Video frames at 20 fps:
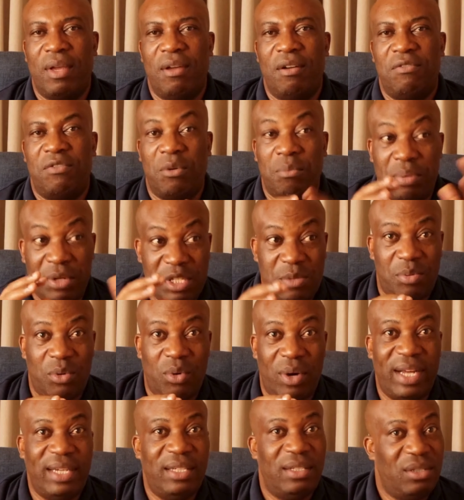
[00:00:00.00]
From principle
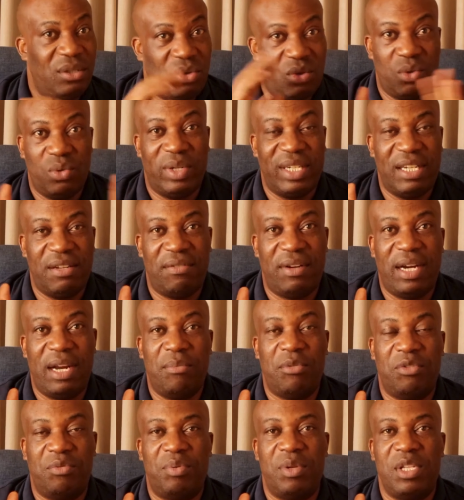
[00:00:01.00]
1 to whatever
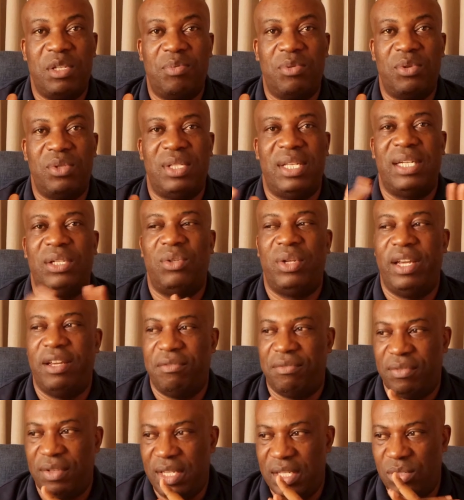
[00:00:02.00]
number of principles that we
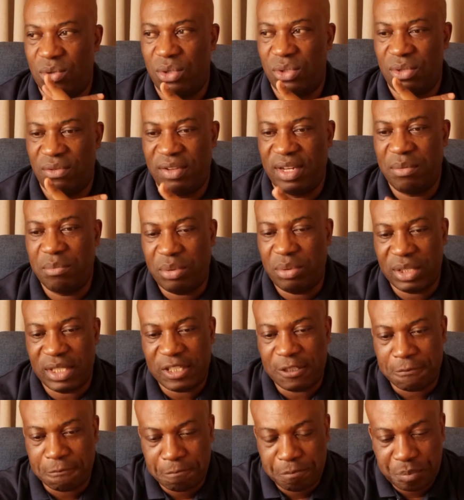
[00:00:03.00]
have. It's also very
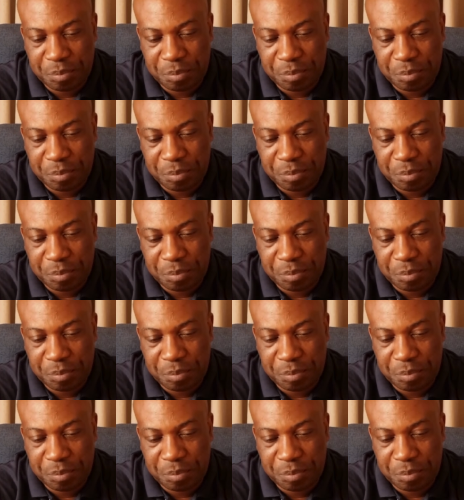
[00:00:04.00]
important.